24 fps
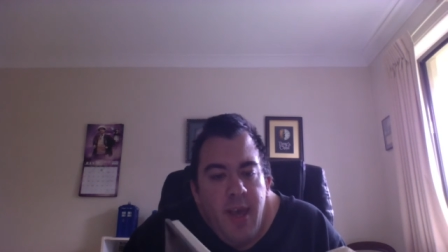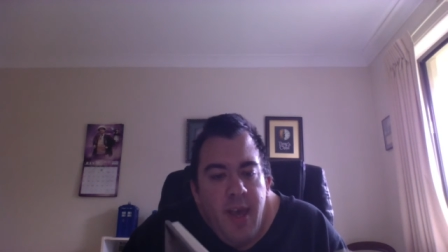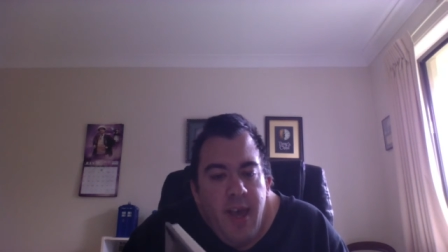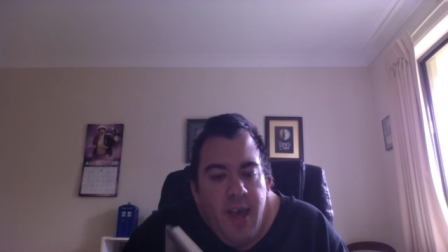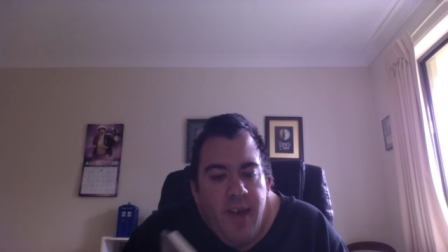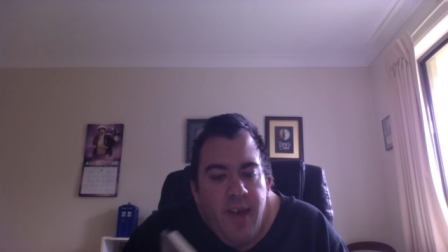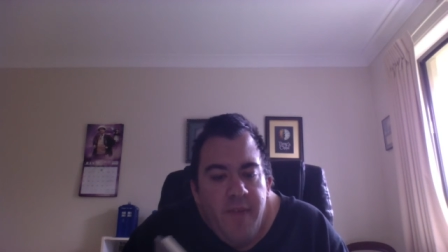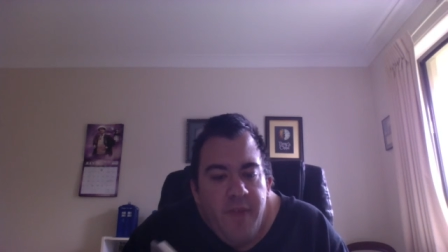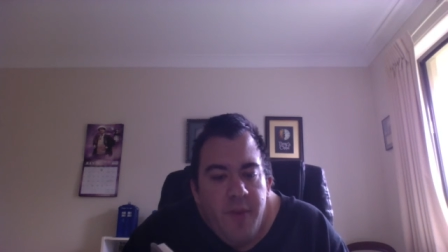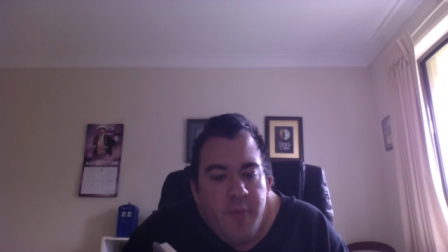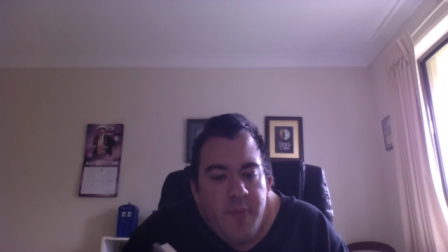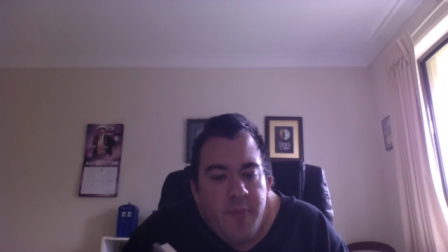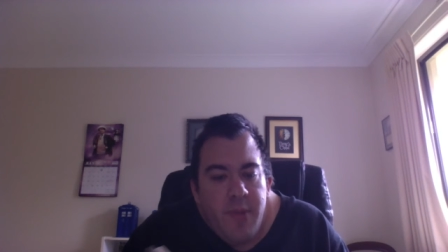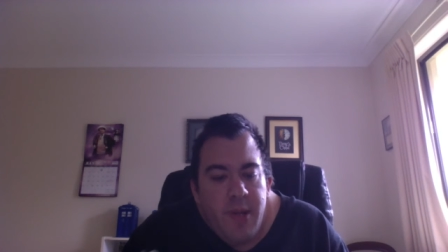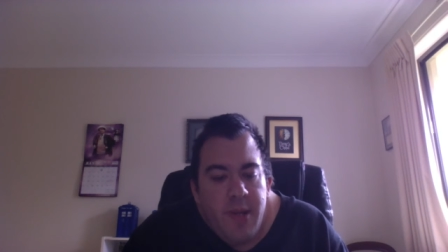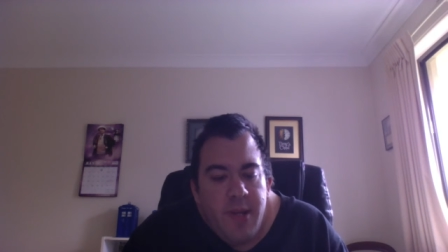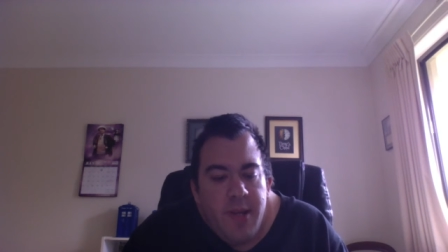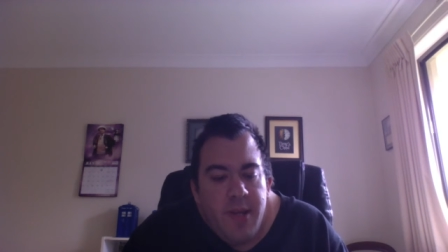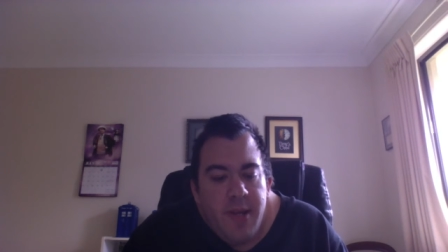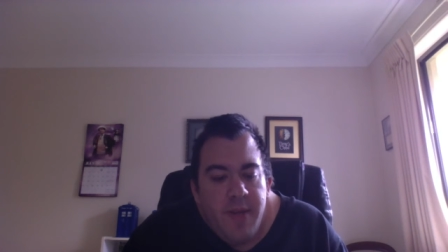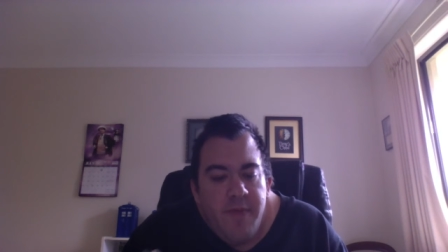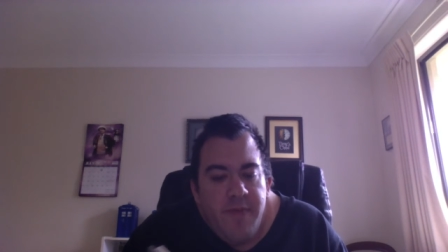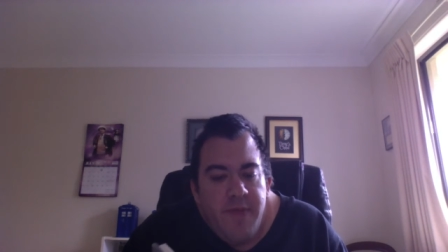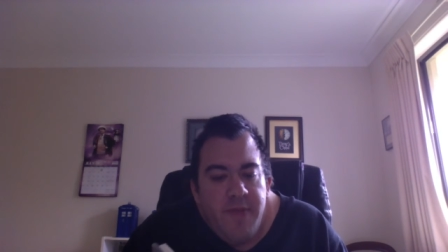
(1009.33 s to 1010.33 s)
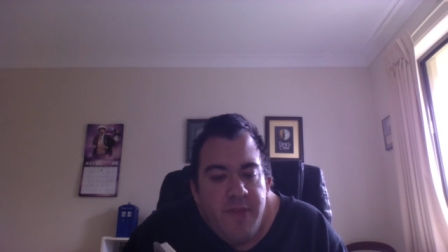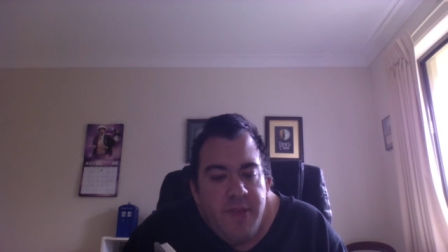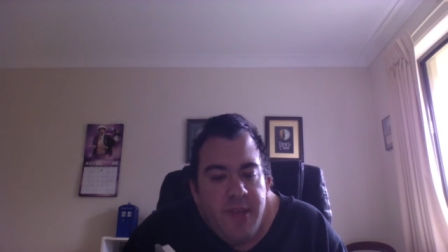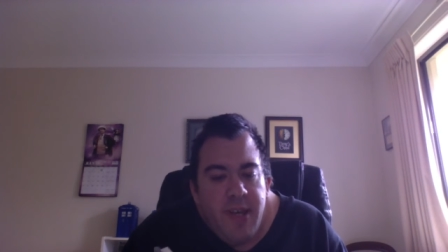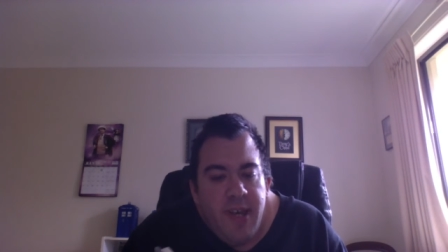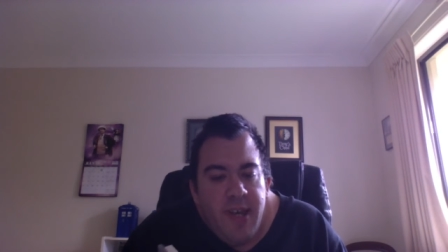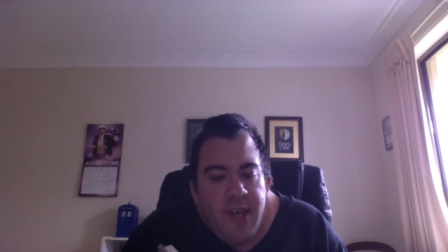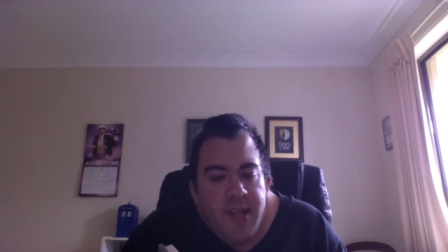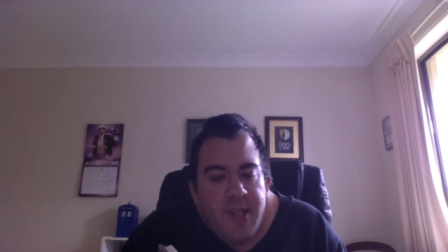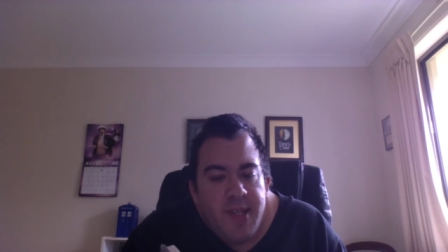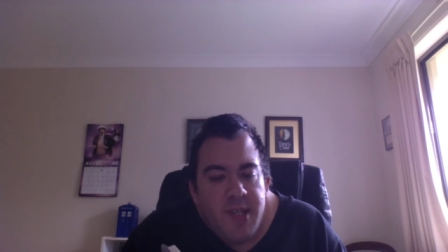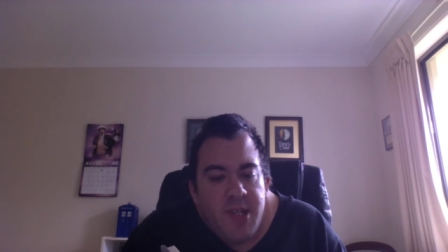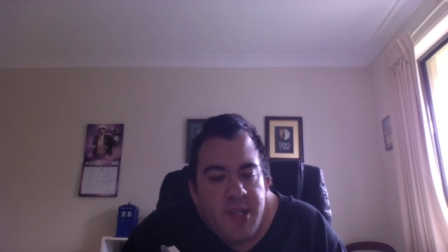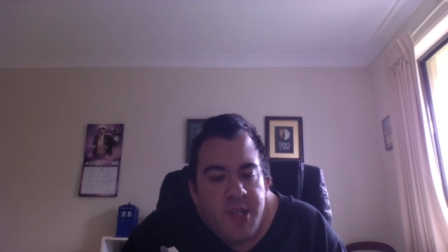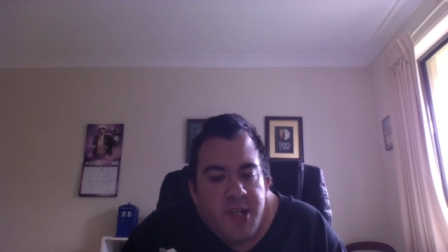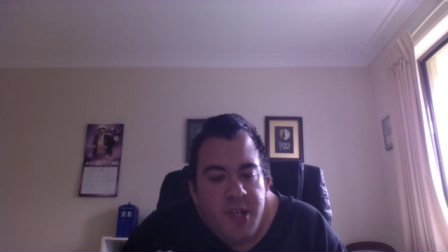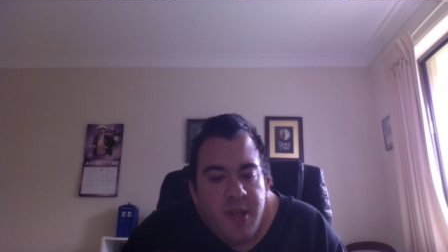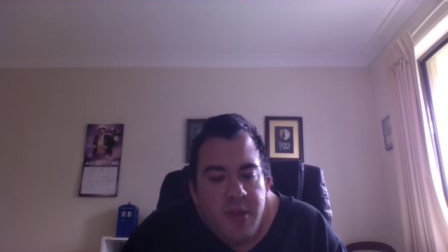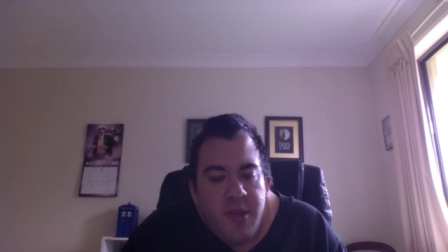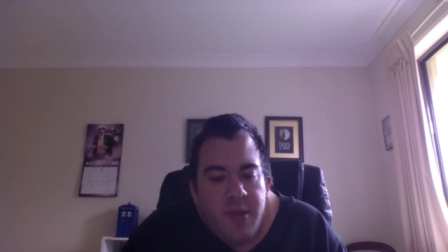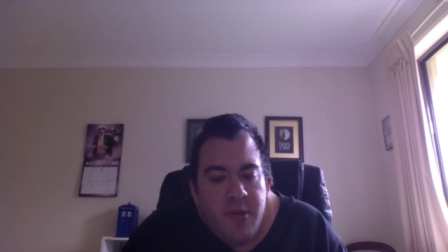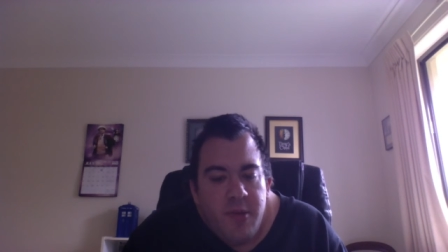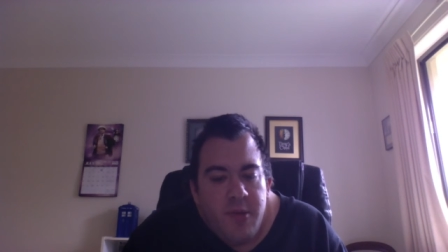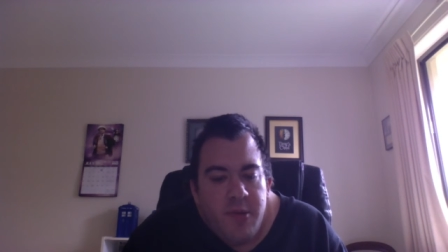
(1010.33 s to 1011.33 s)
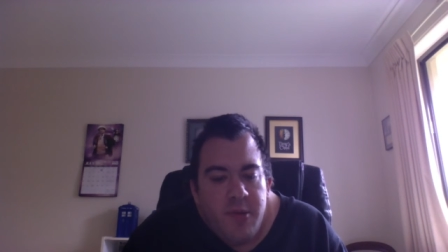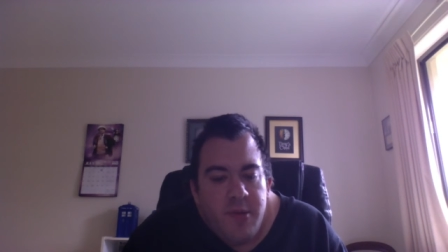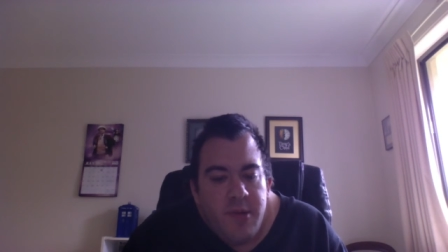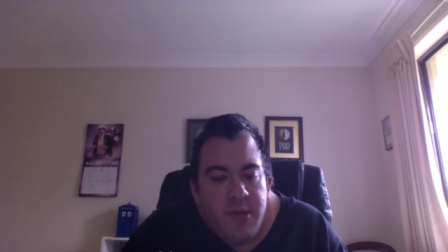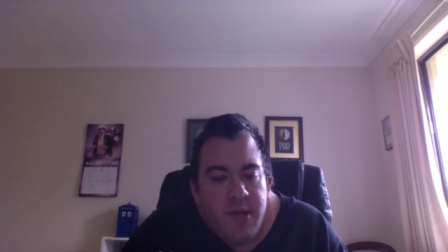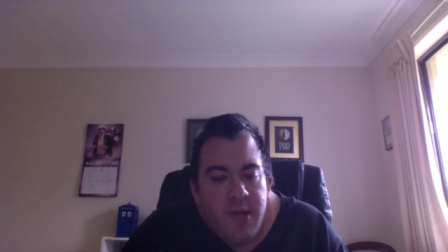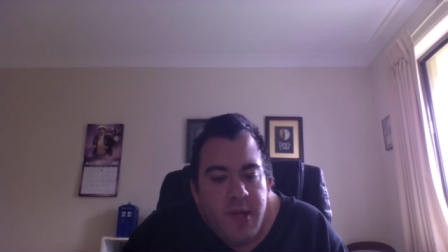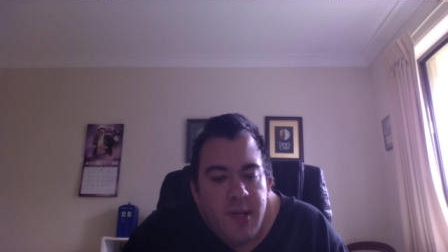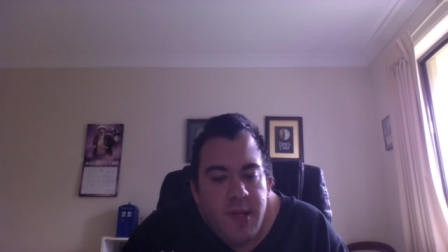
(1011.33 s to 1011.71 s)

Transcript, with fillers: Having been given the answer she thought